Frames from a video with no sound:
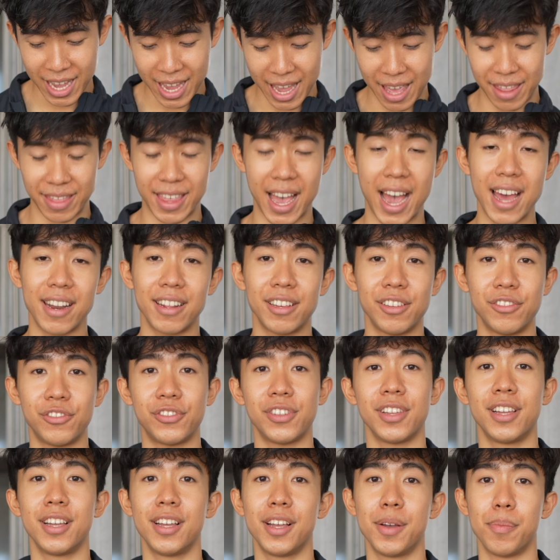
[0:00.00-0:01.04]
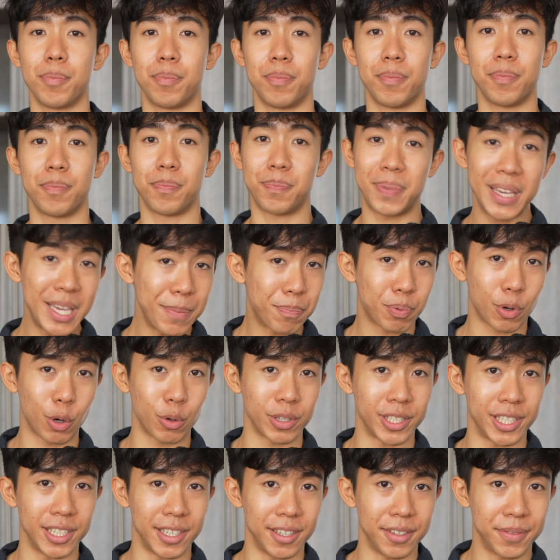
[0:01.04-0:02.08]
and that is pea
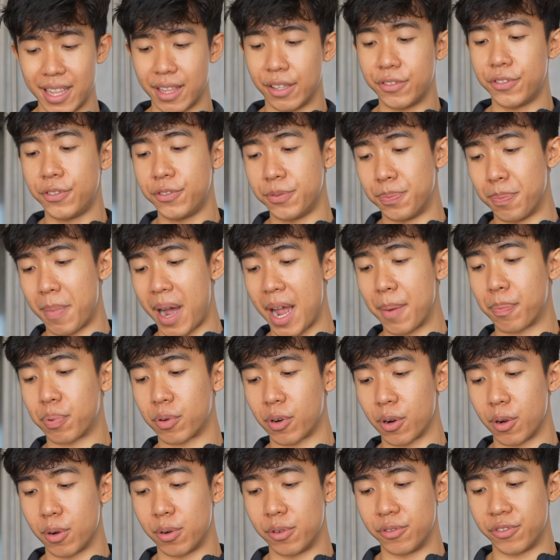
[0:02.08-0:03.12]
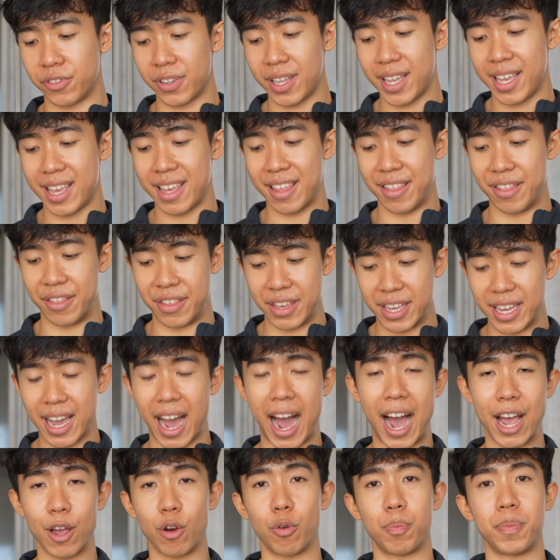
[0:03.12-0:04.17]
protein. This is MyPro's the
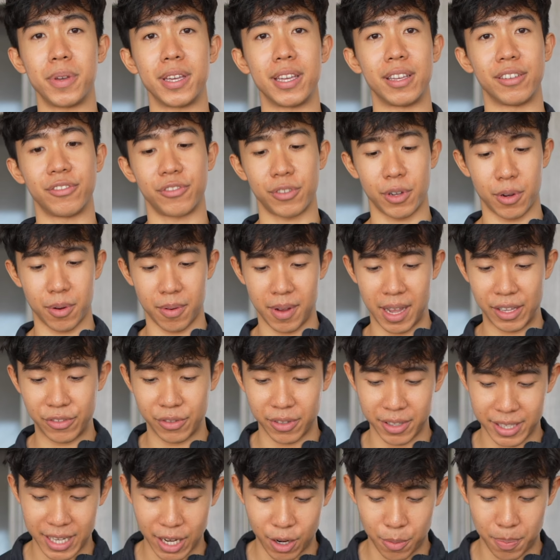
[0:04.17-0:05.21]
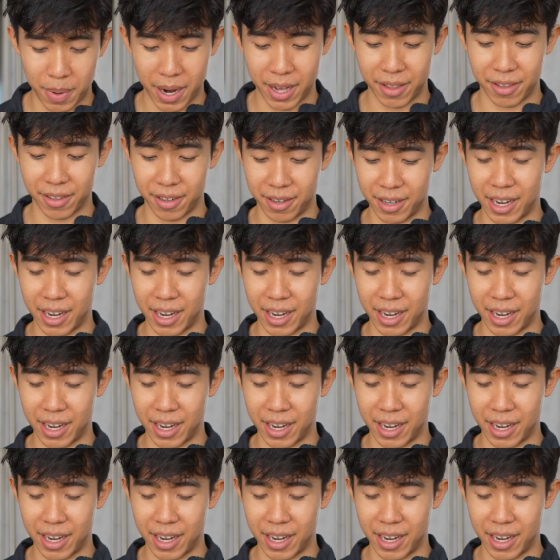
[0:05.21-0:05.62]
IOP. So as you can tell by the